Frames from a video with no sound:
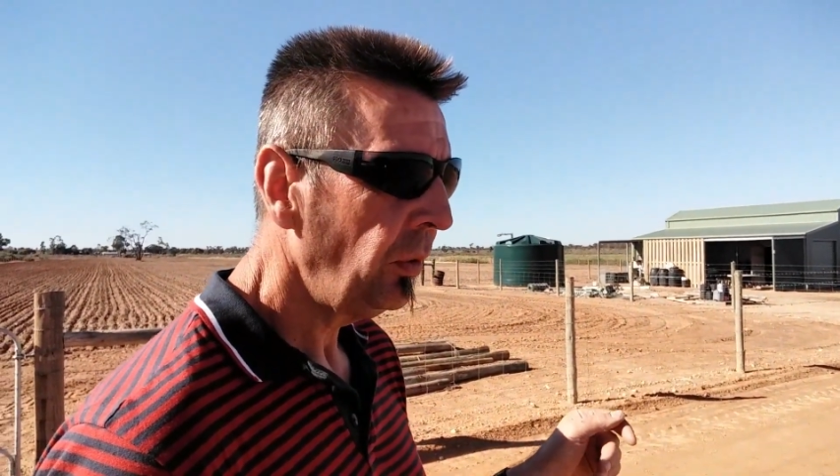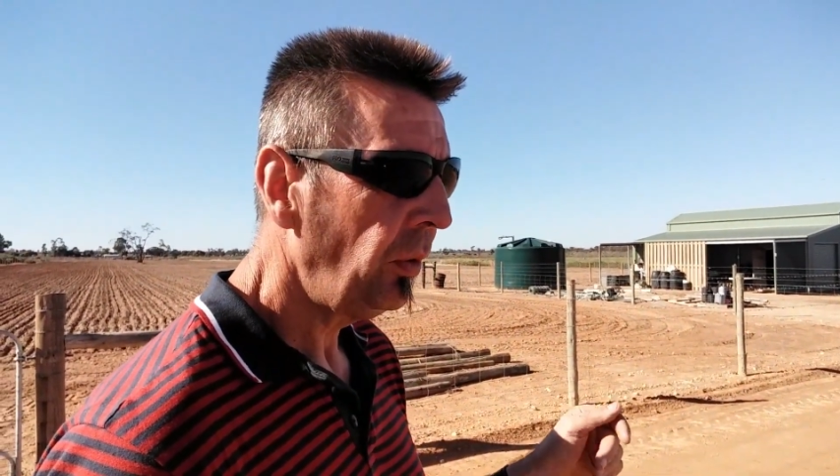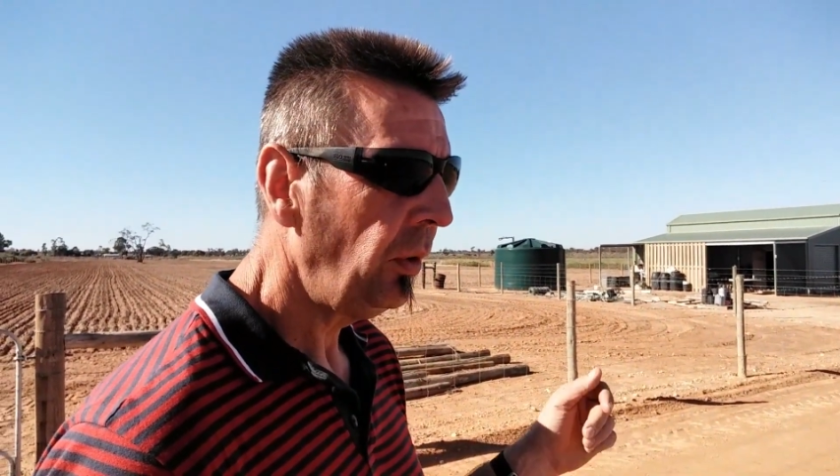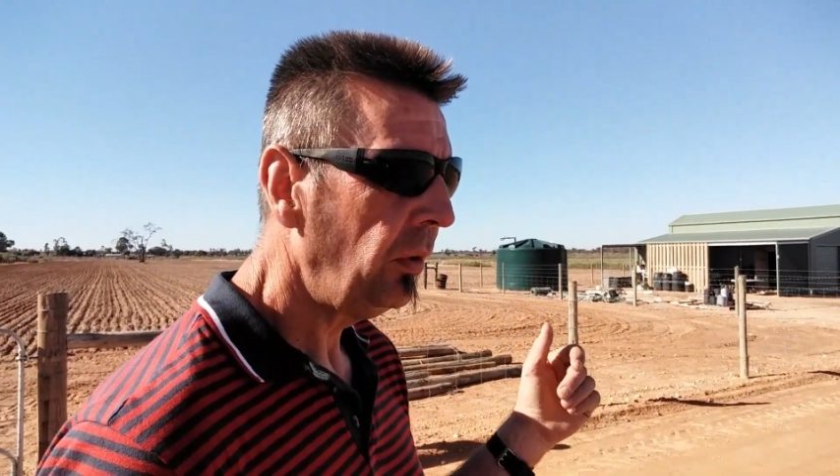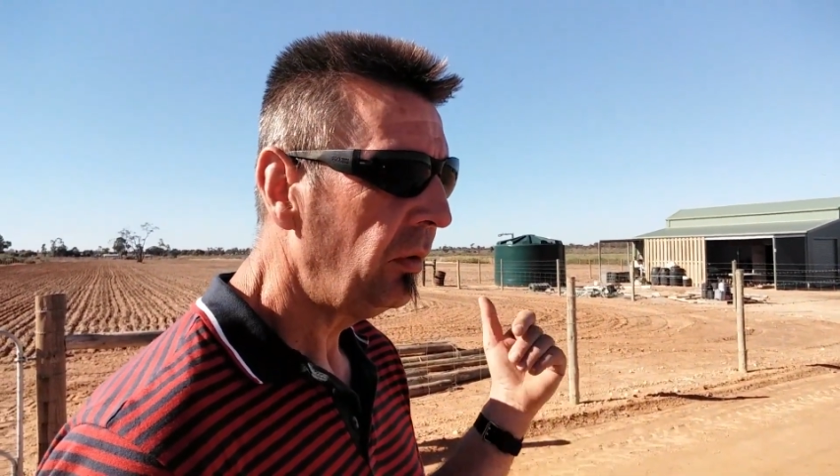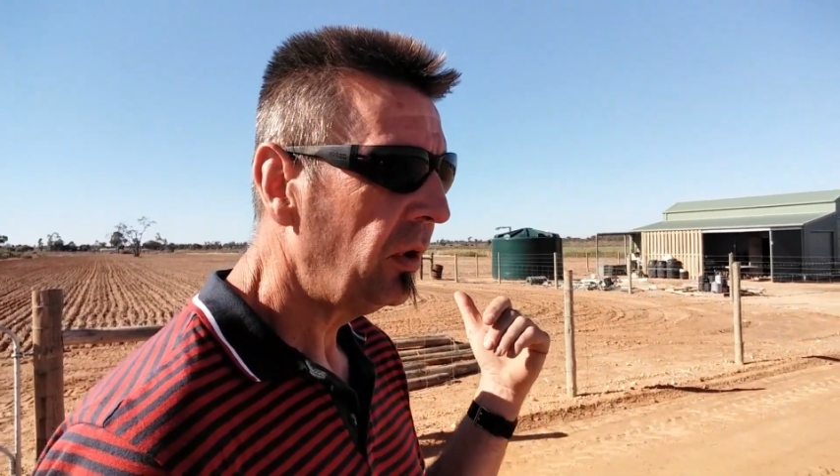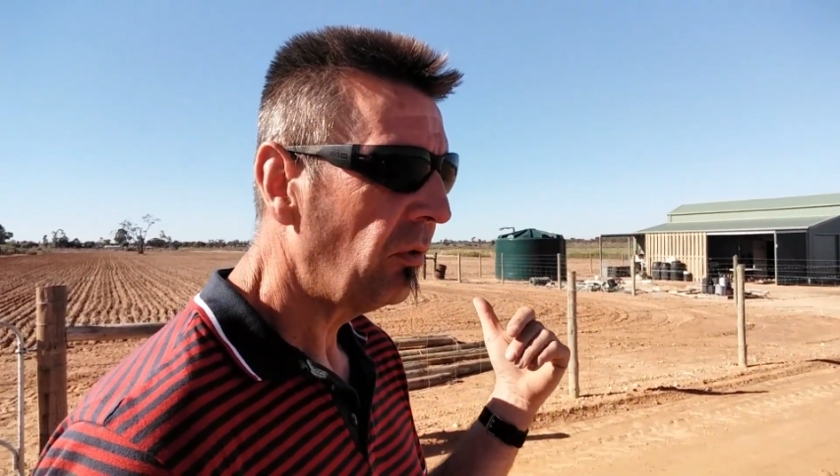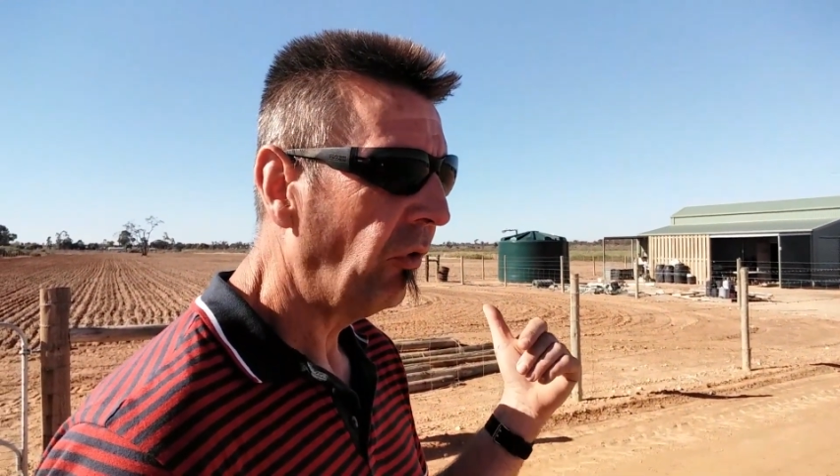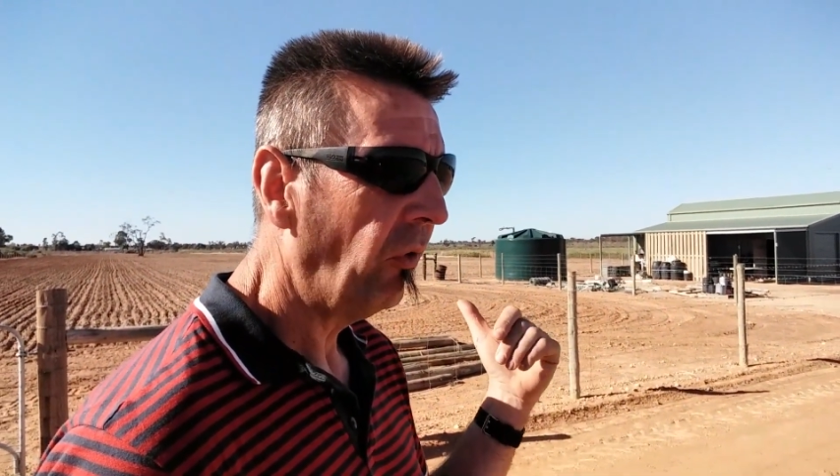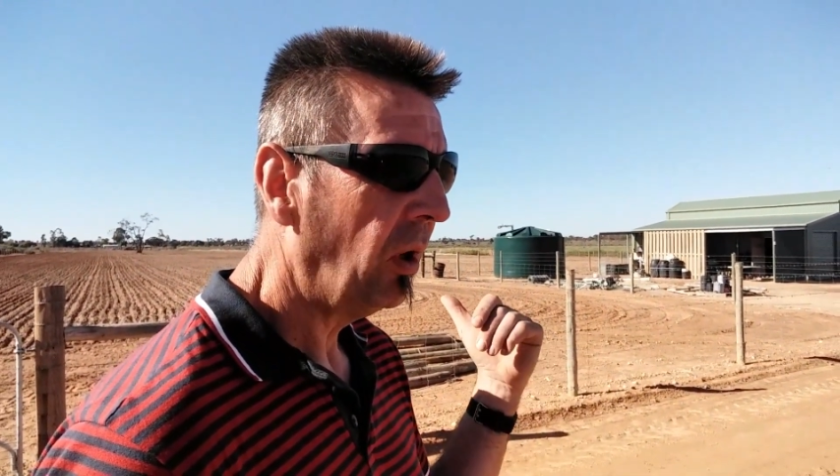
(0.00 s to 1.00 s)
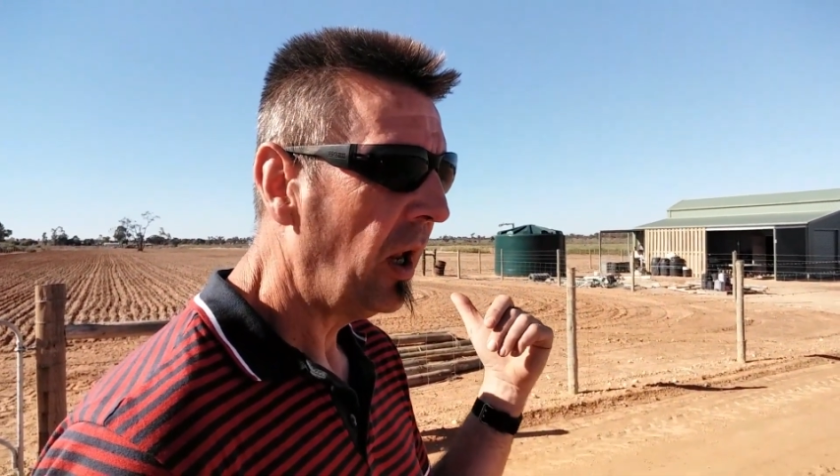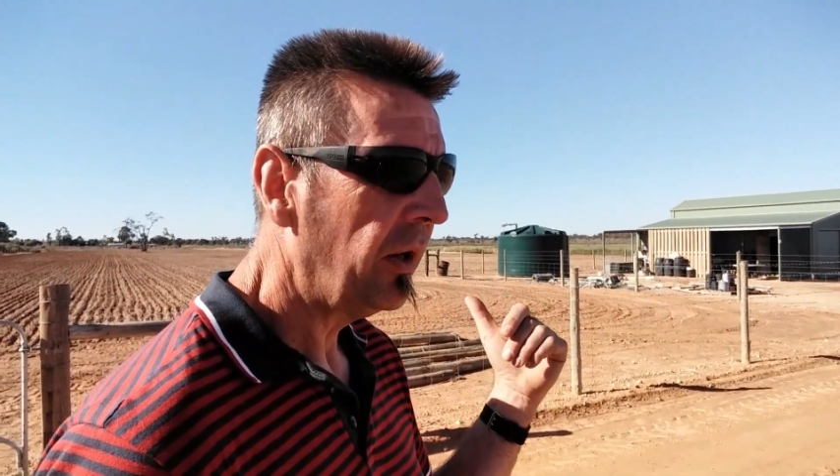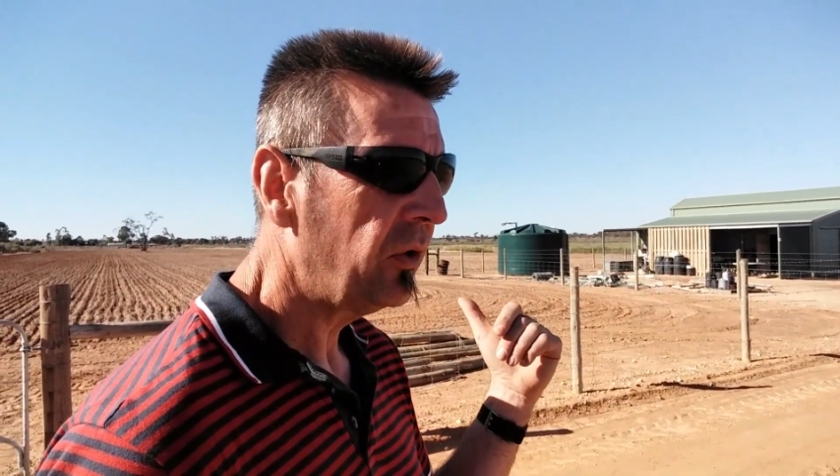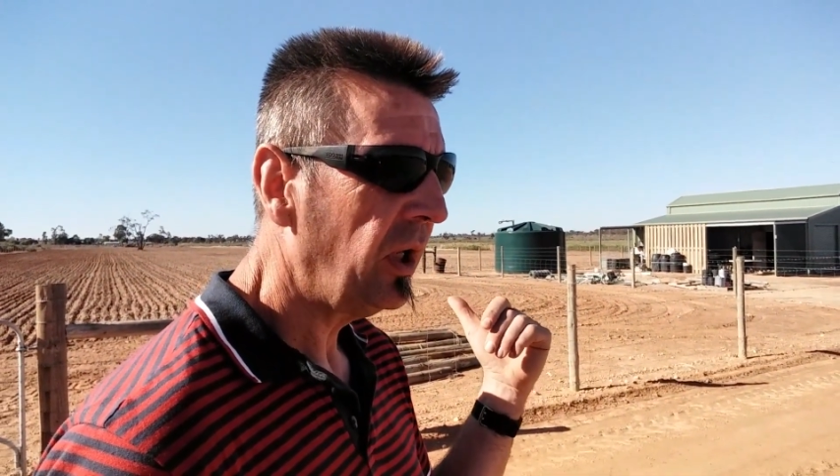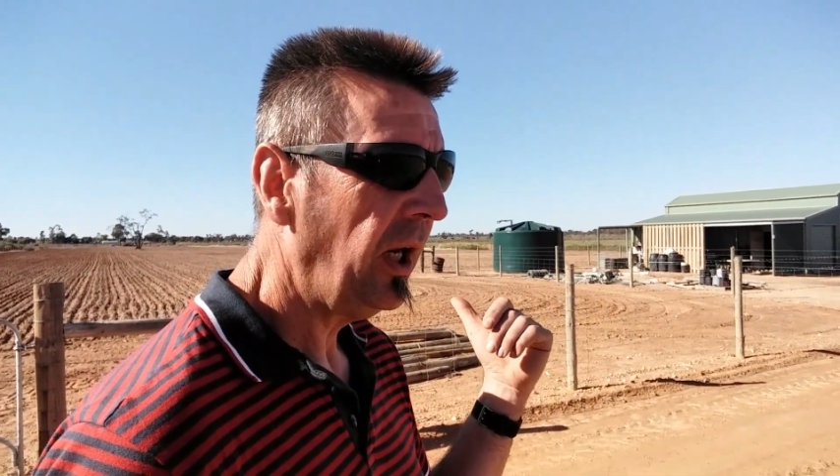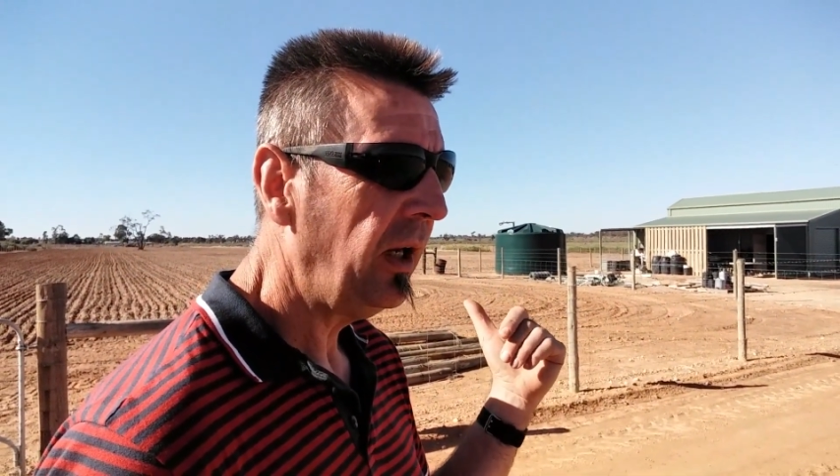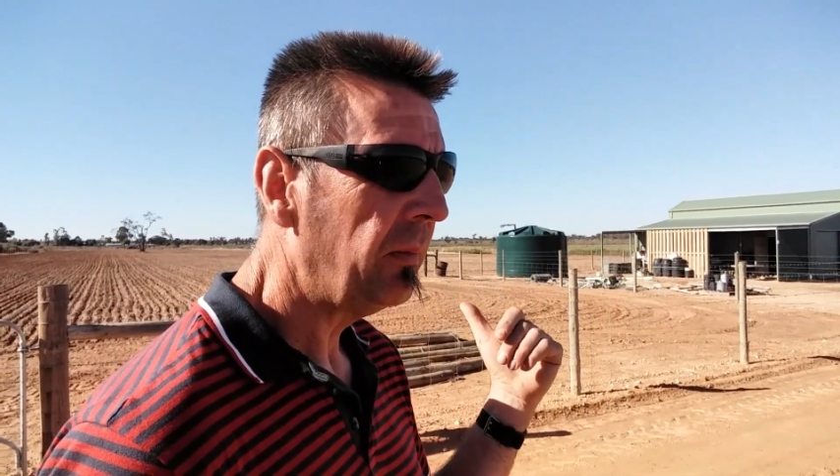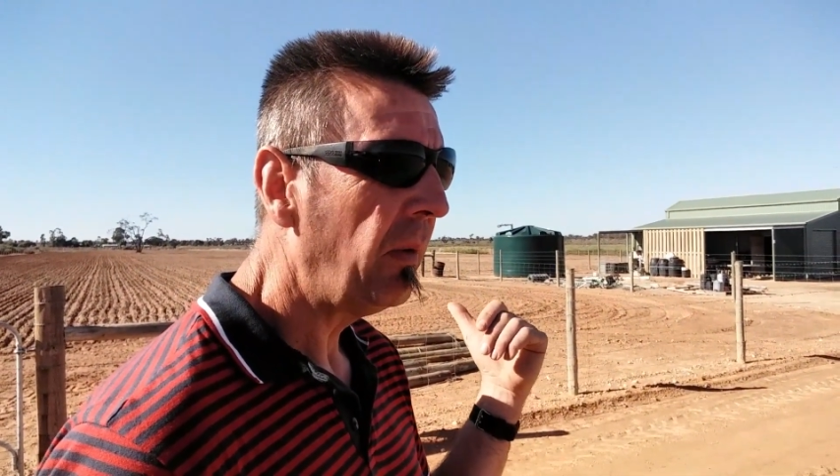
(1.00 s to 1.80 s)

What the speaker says: who stays